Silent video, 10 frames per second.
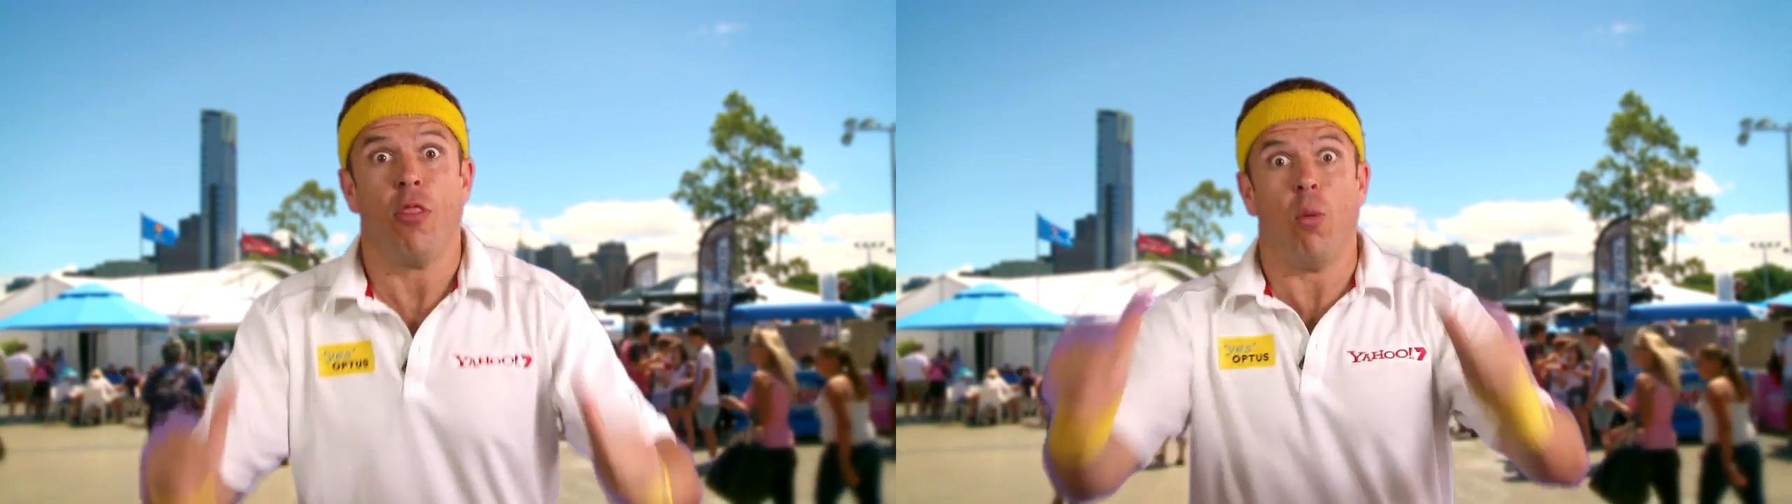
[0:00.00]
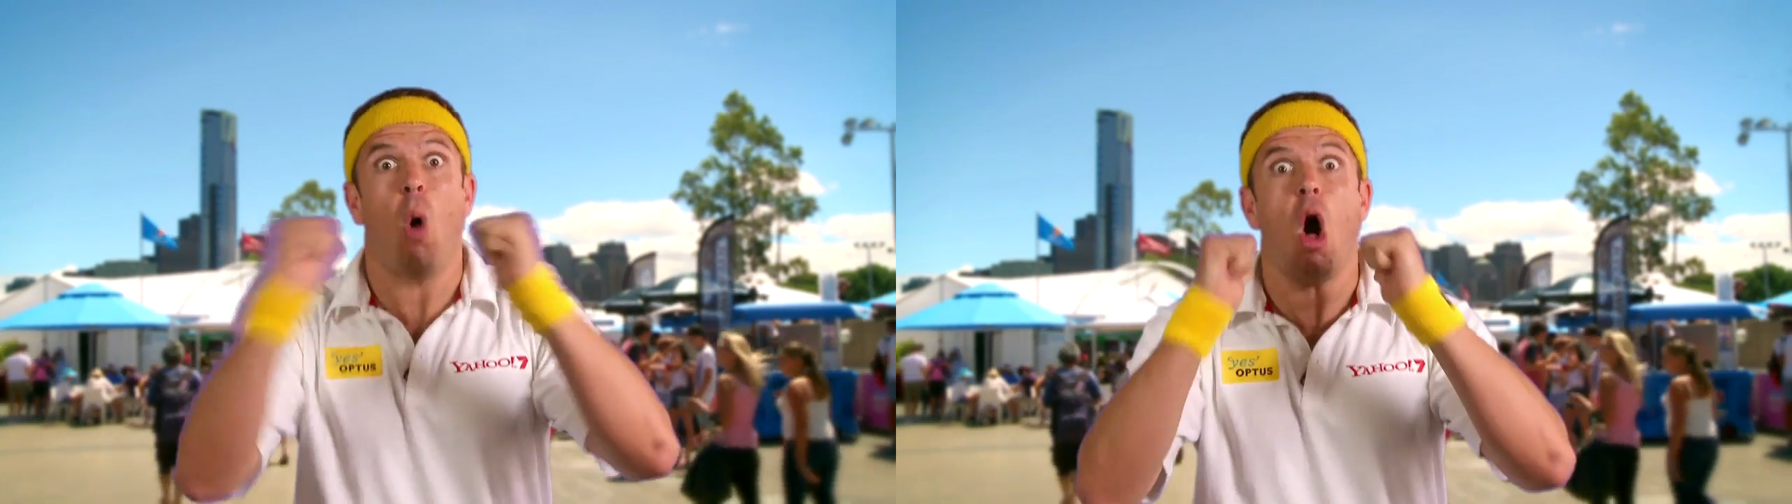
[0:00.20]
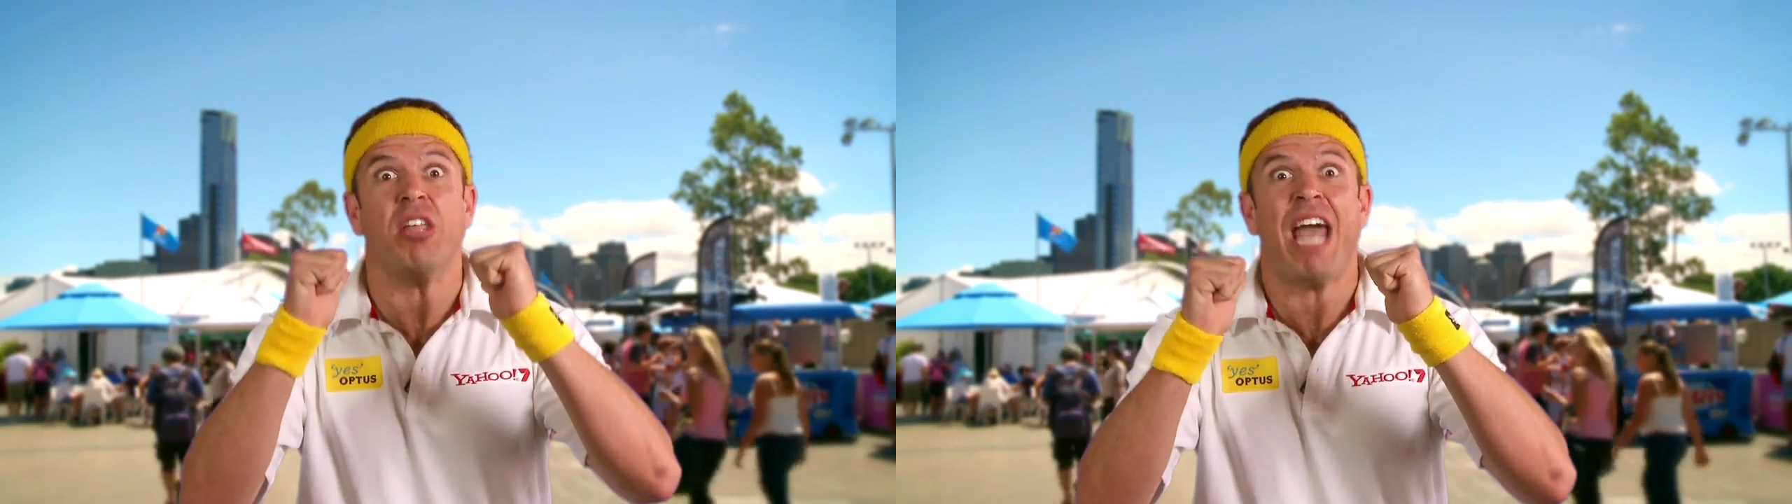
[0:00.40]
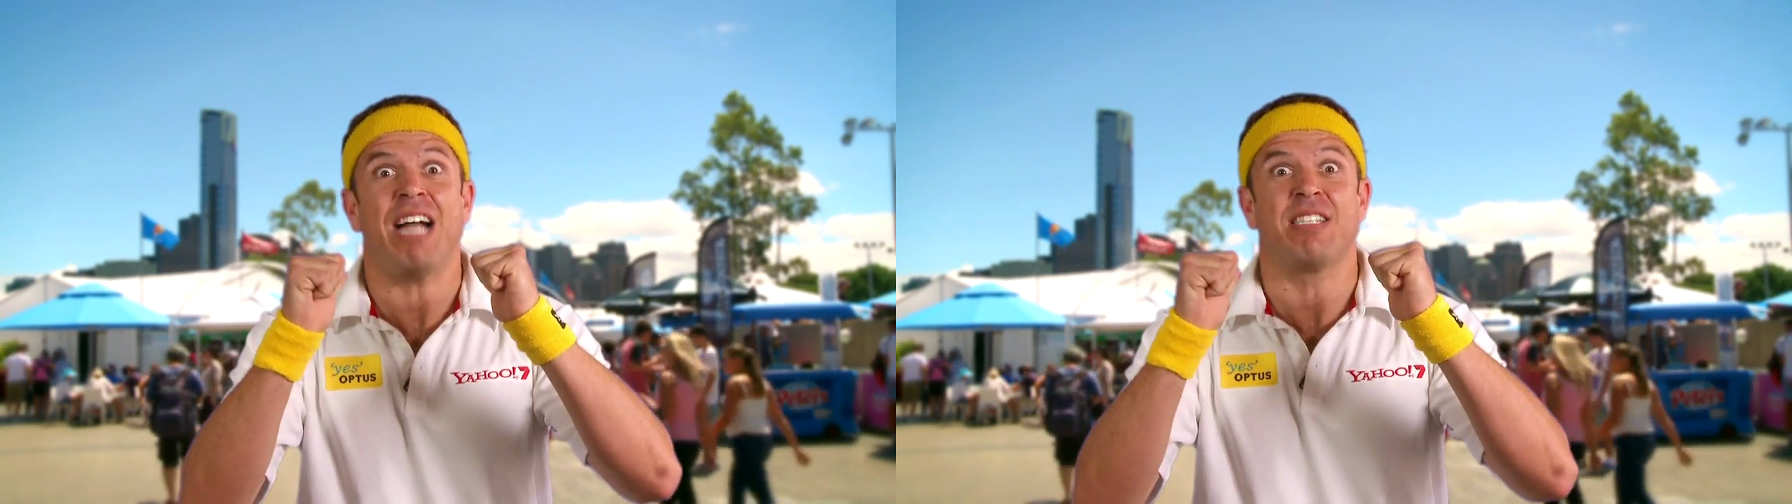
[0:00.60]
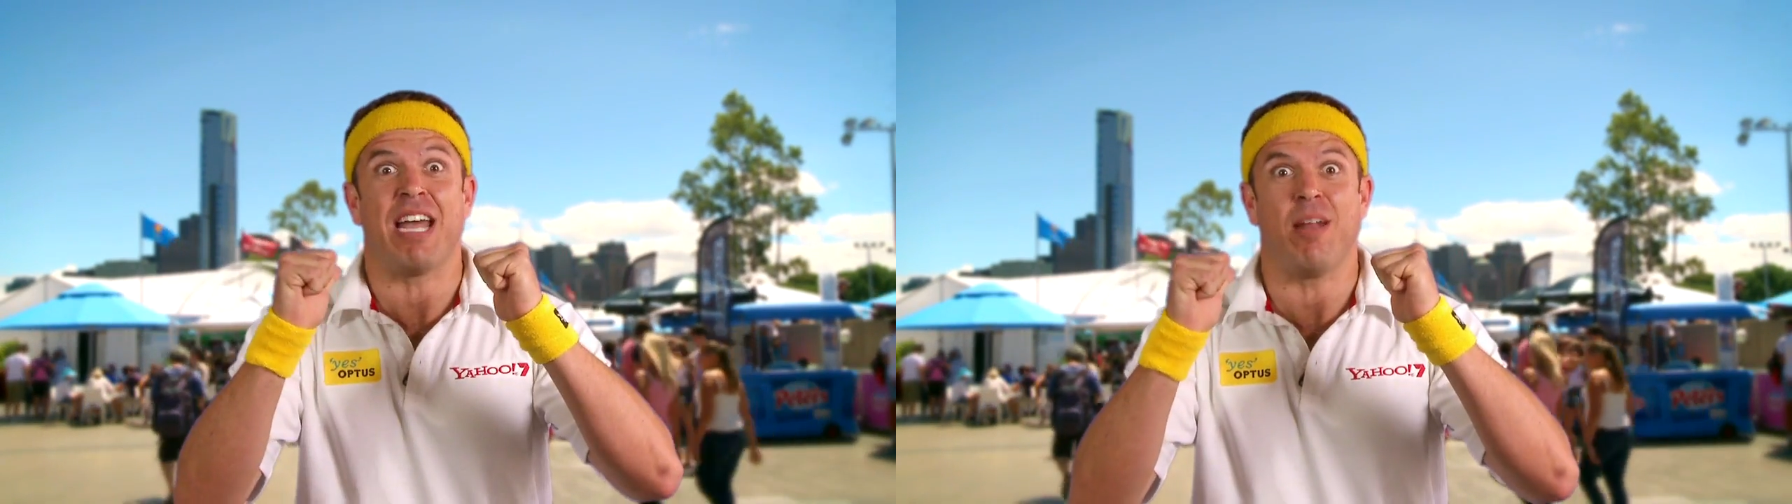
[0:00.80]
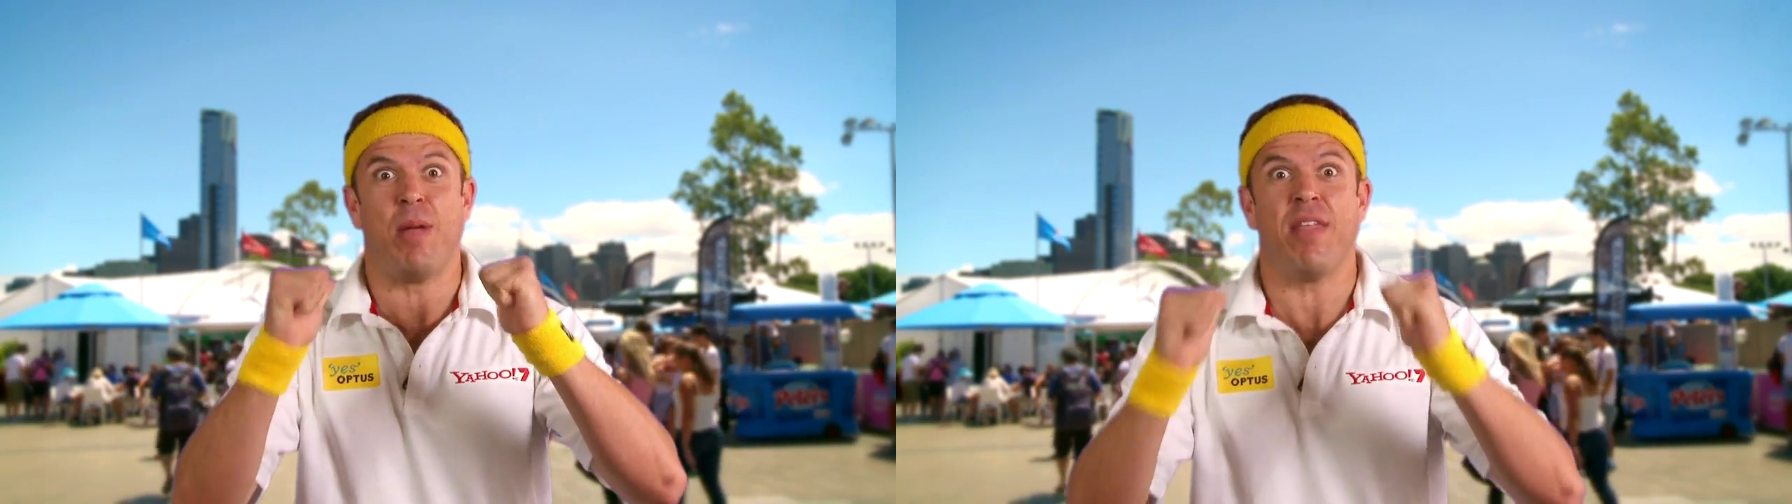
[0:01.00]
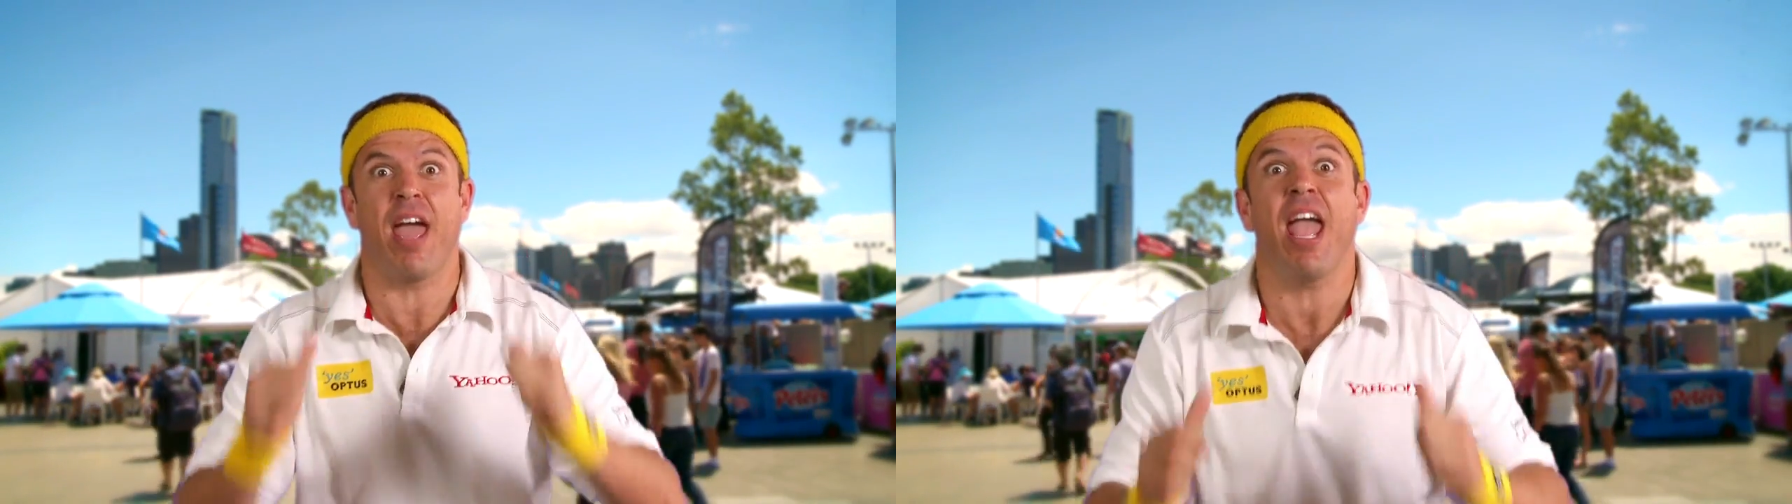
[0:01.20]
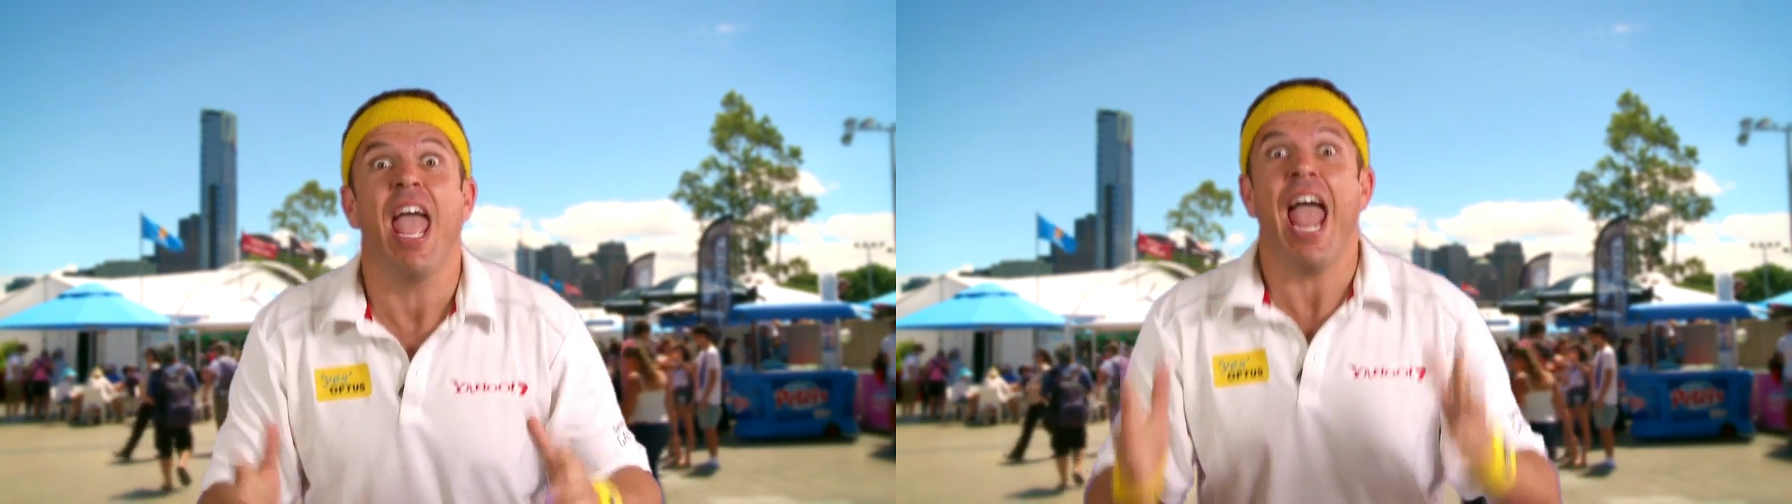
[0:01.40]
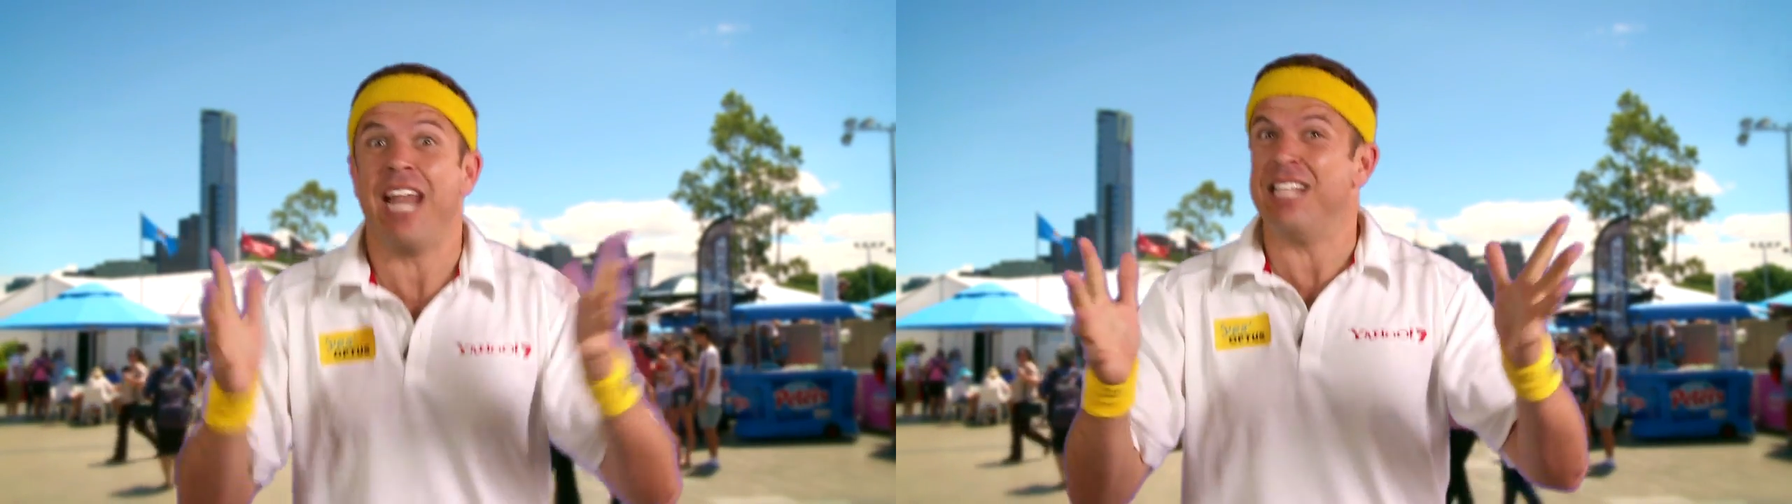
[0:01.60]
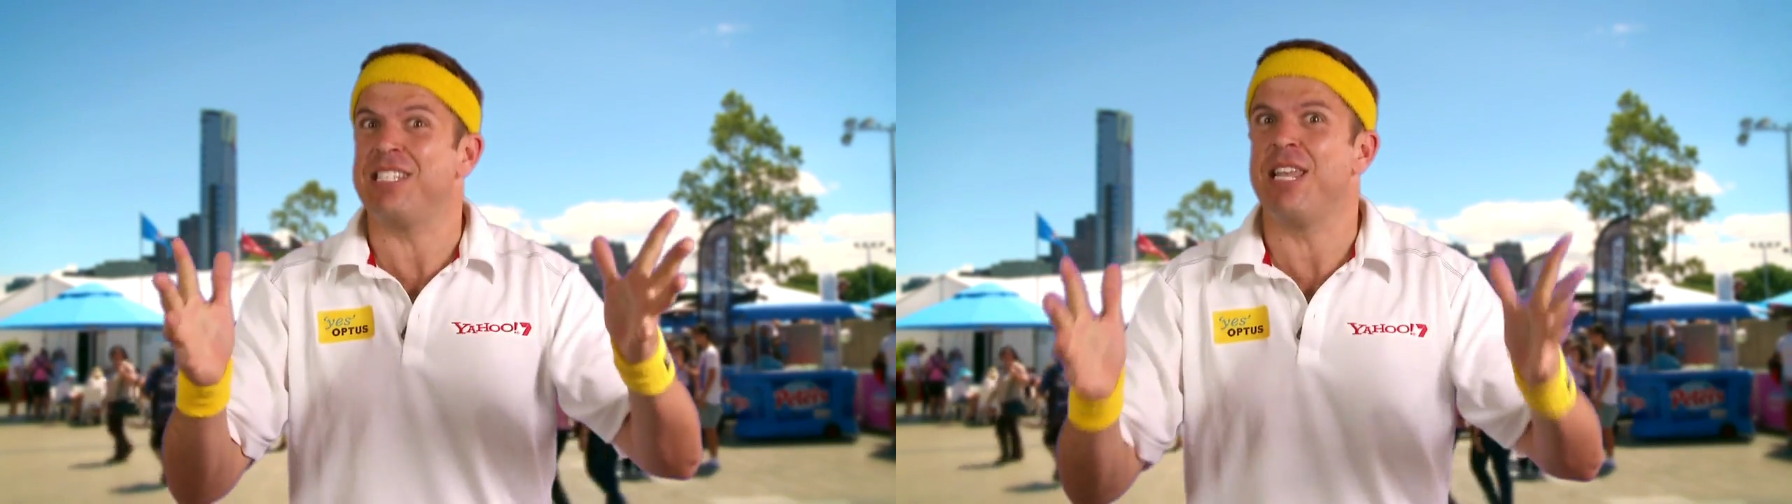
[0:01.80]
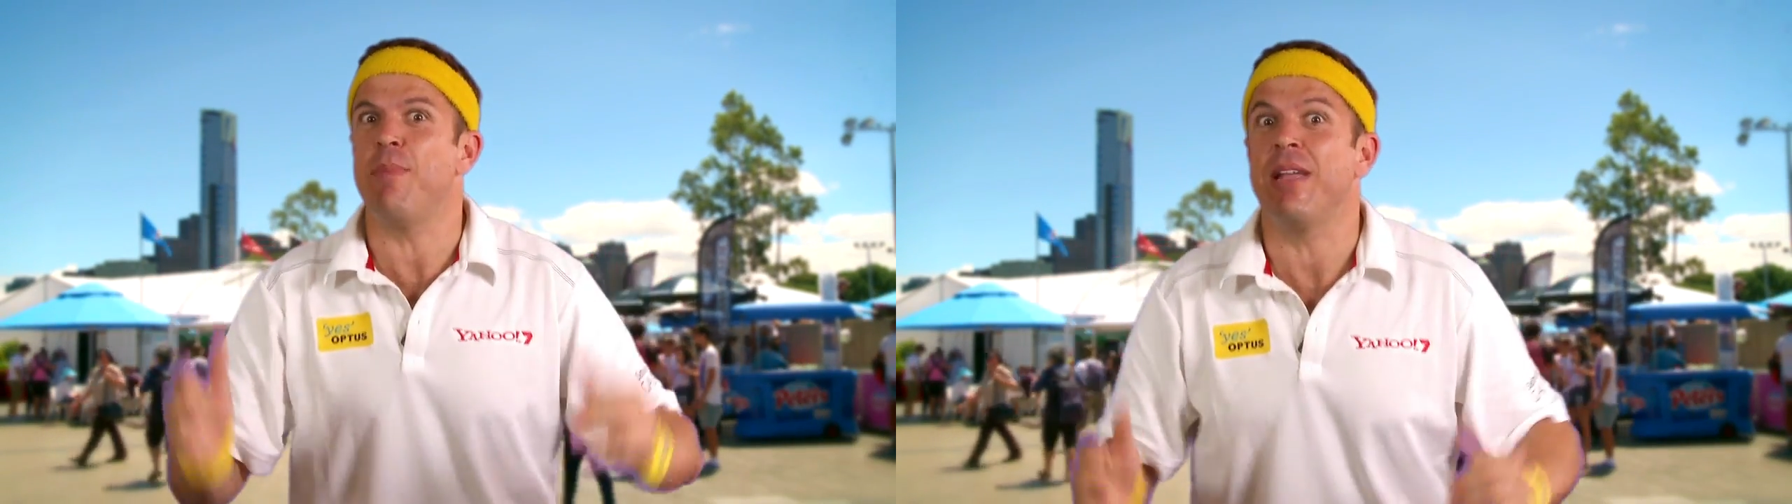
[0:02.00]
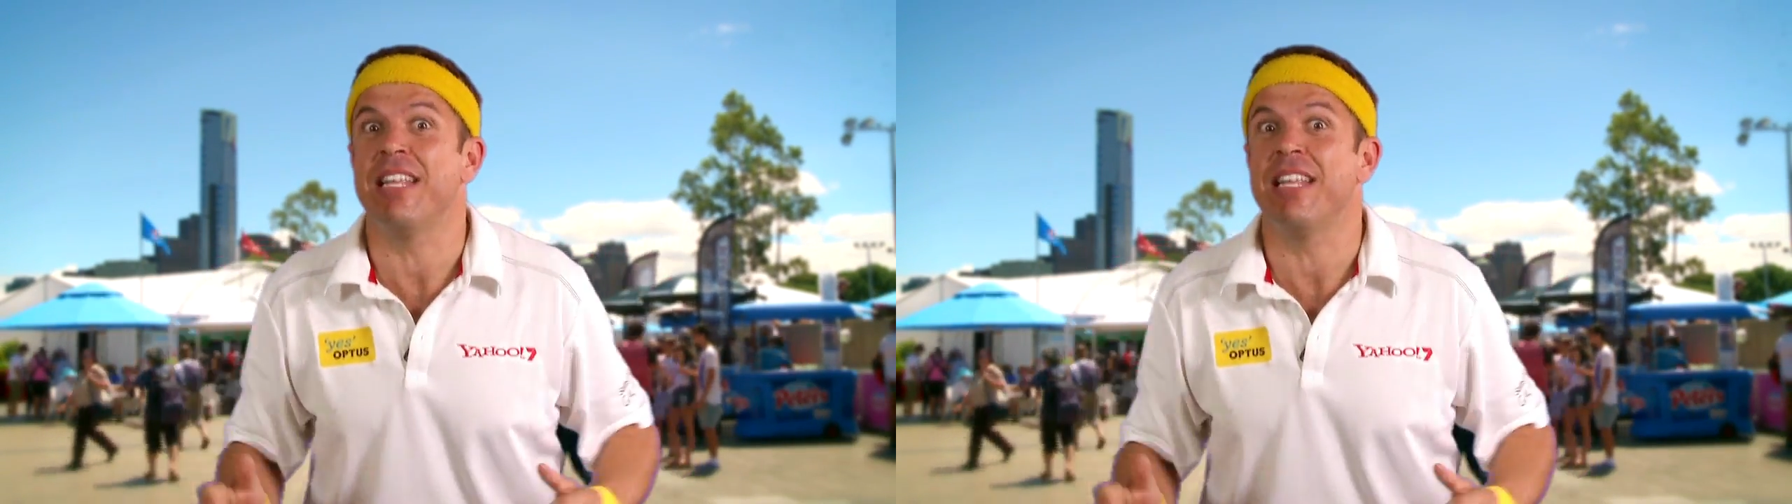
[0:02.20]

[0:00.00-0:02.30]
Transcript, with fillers: The wildcard's gonna be there, and he's tipping